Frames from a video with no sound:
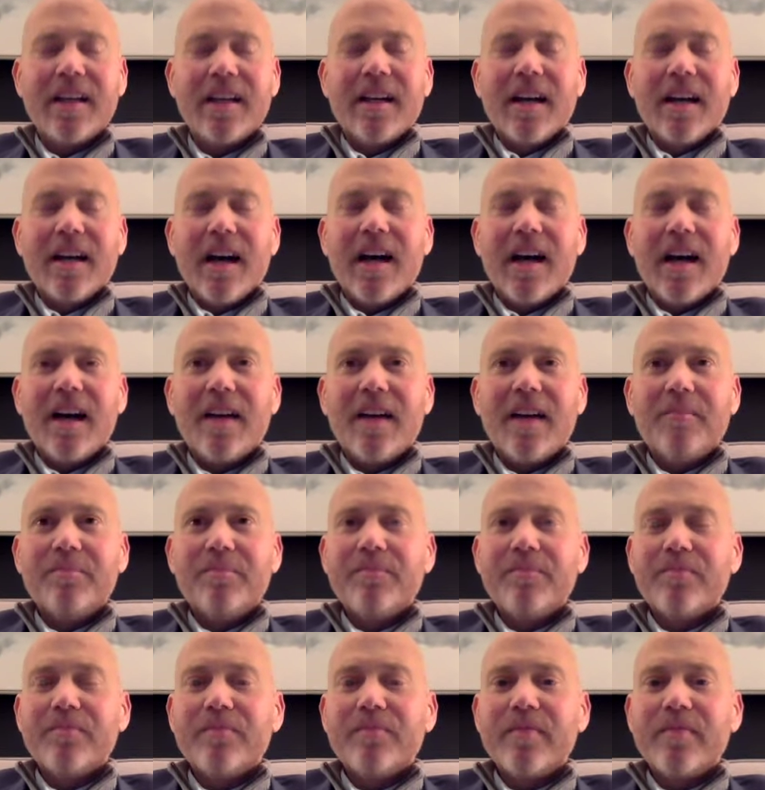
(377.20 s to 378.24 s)

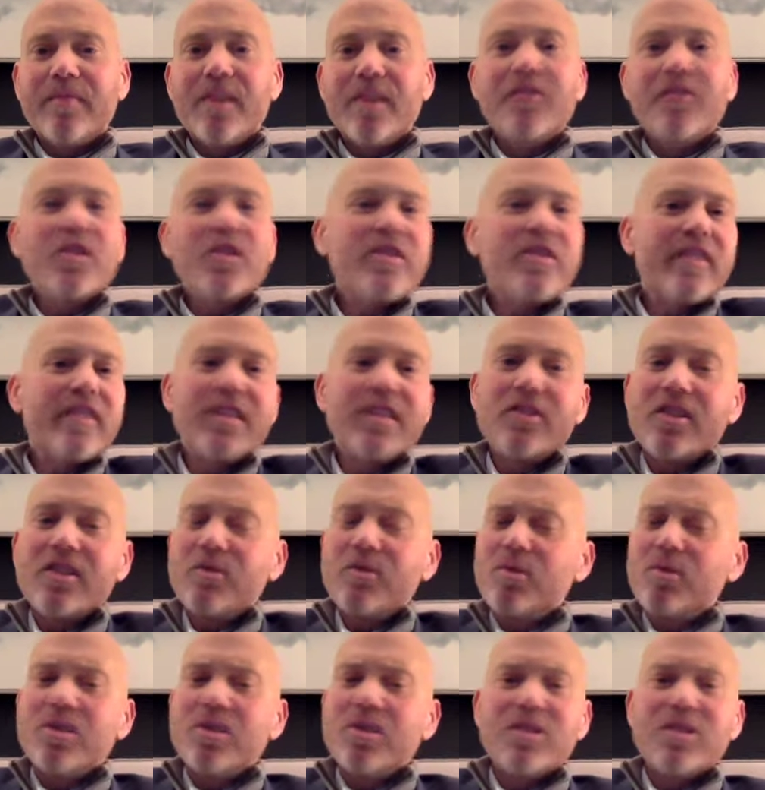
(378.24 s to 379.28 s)
You know, first of all,
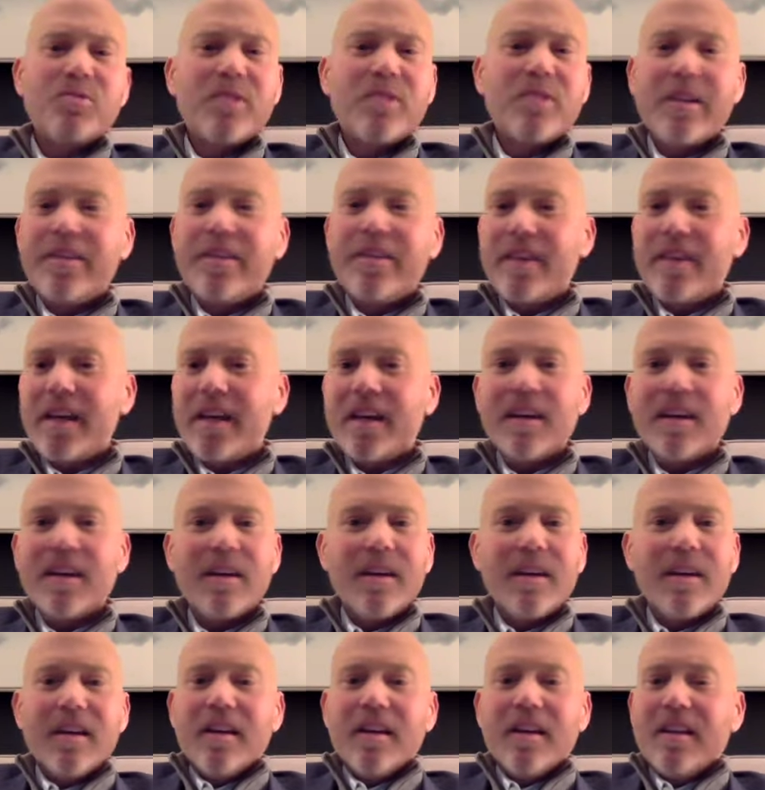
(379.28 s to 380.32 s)
just want to thank
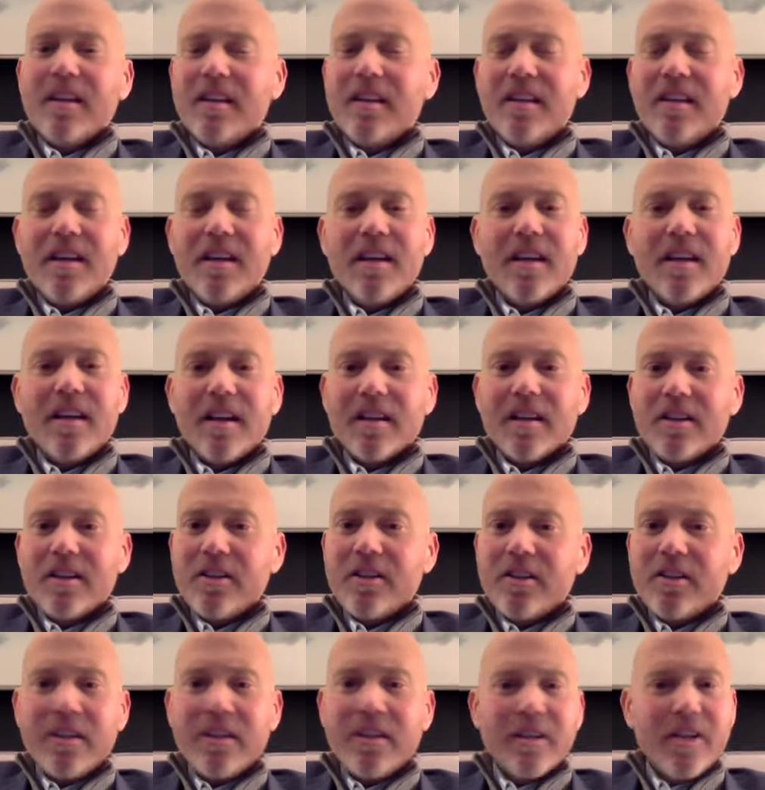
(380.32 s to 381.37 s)
the
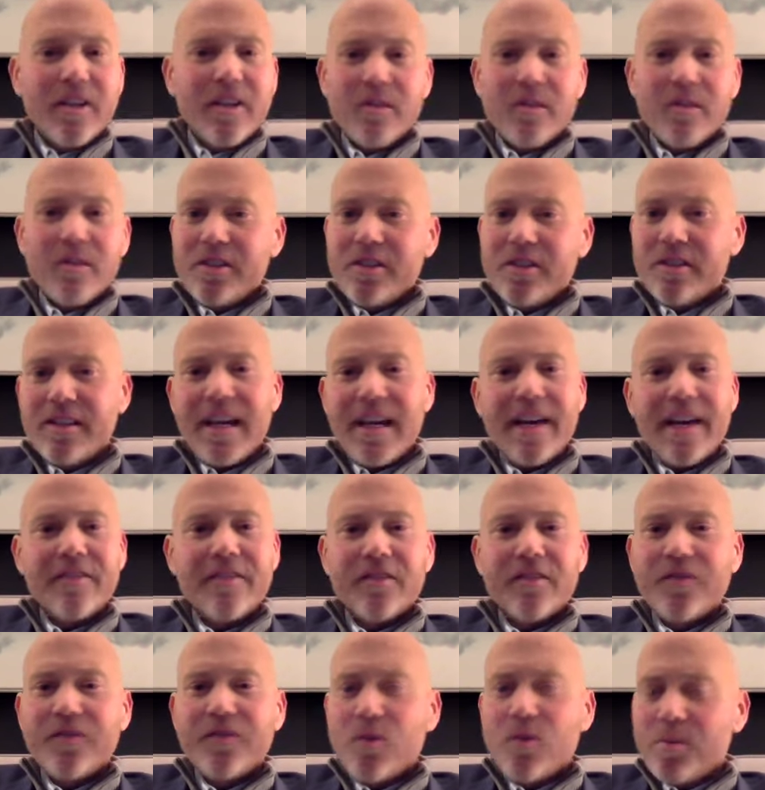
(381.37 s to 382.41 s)
current coaching staff,
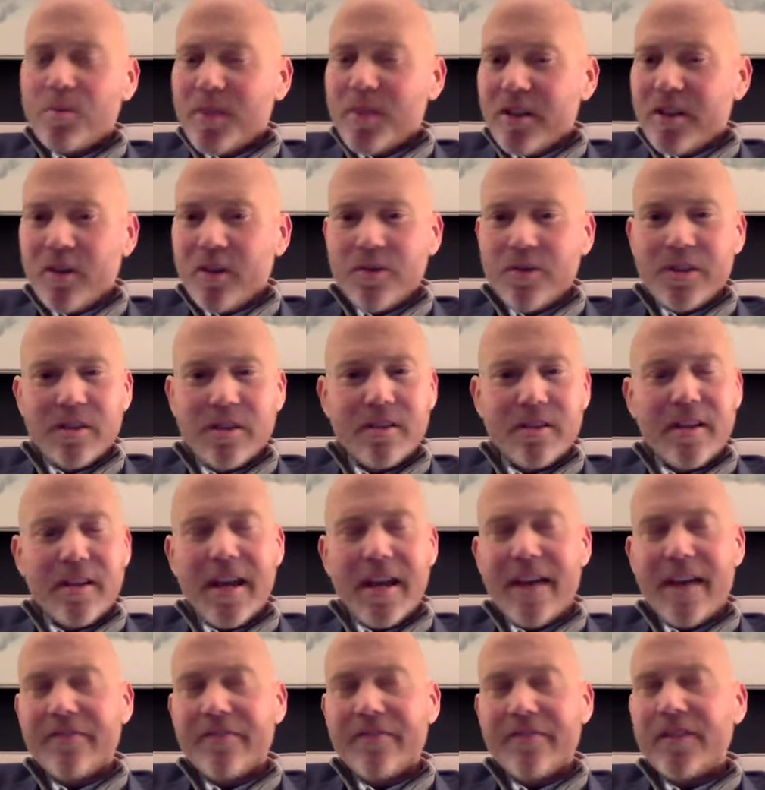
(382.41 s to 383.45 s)
the former coaching
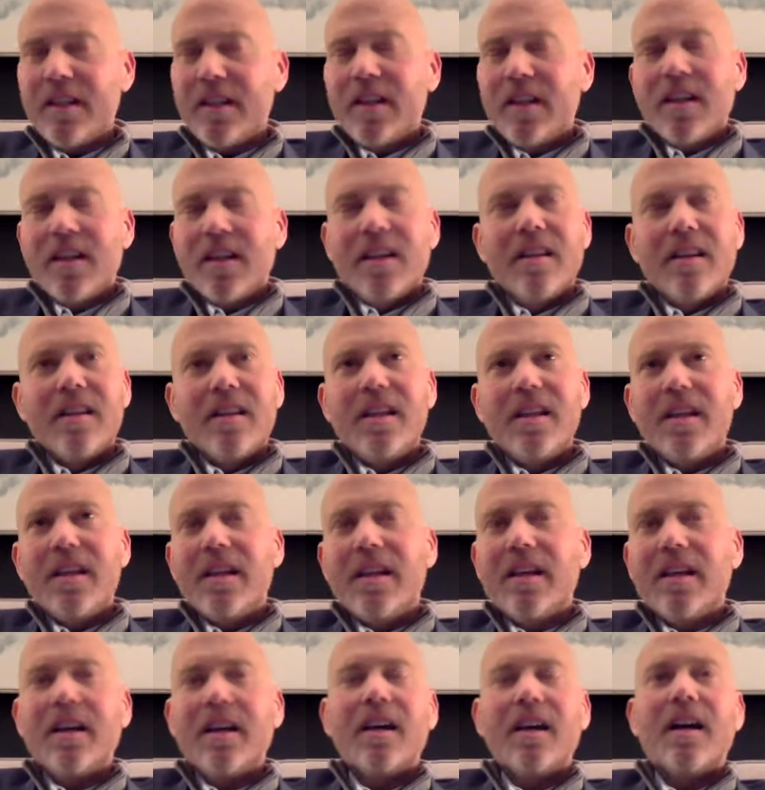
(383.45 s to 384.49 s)
staff,
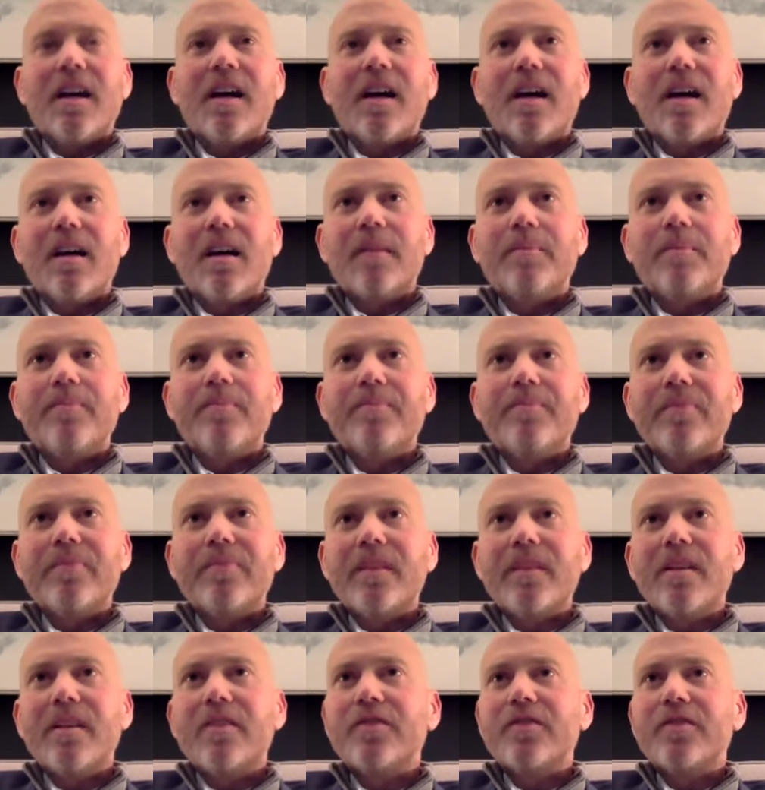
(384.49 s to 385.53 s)
the
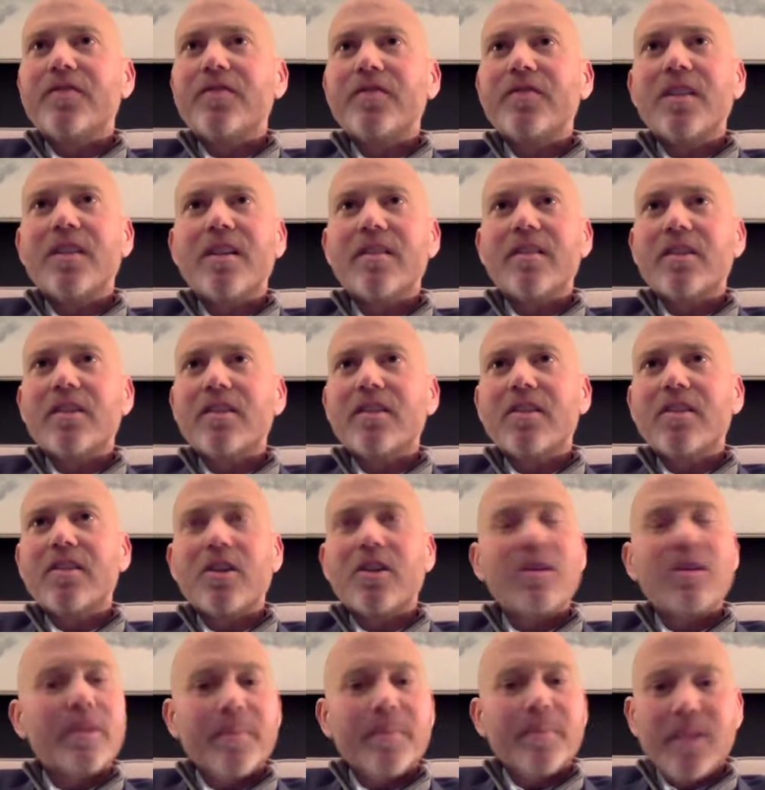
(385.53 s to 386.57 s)
the
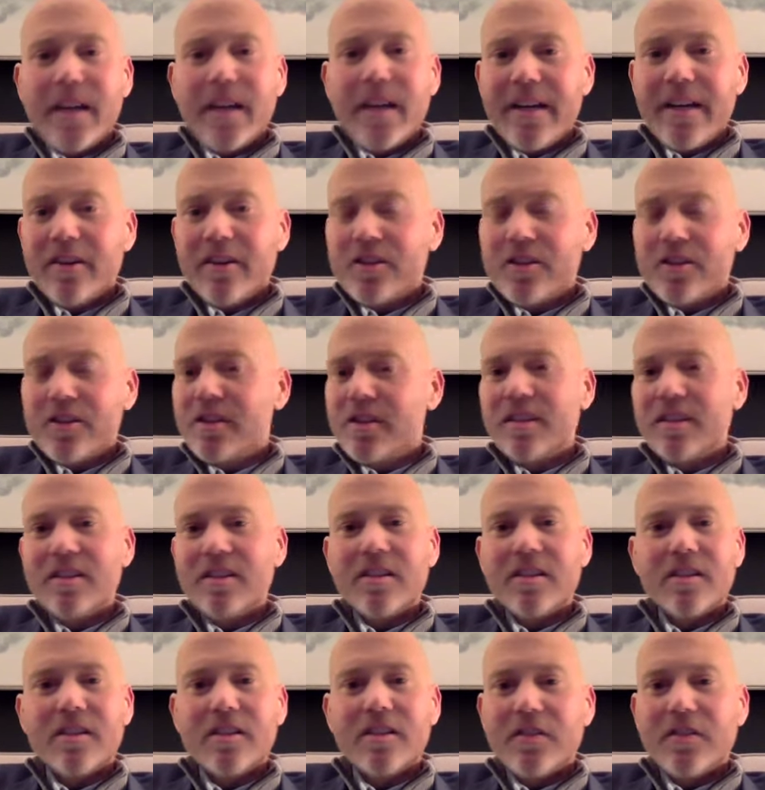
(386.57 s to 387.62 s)
current players,
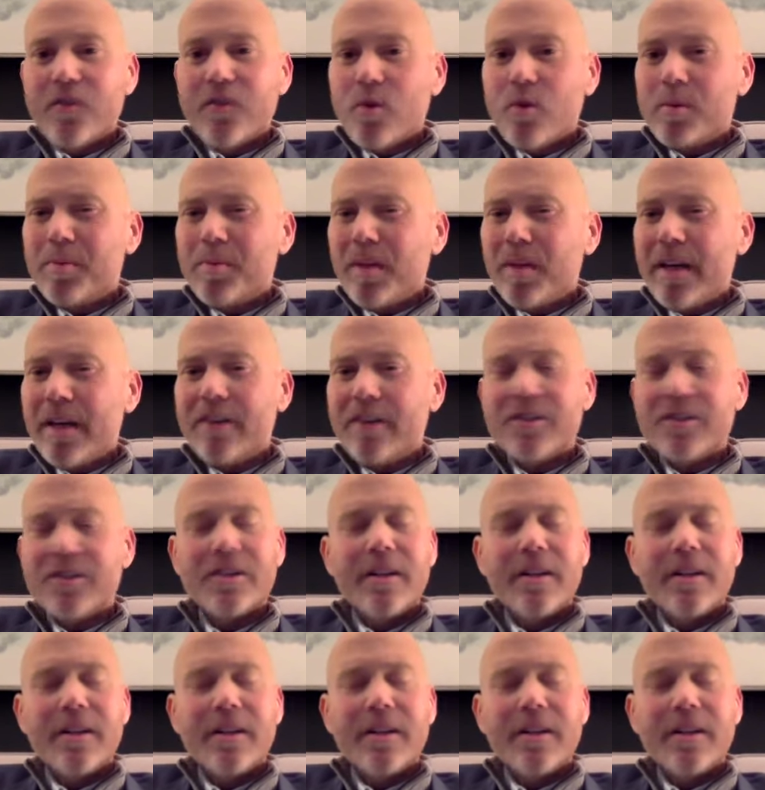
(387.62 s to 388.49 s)
the former players,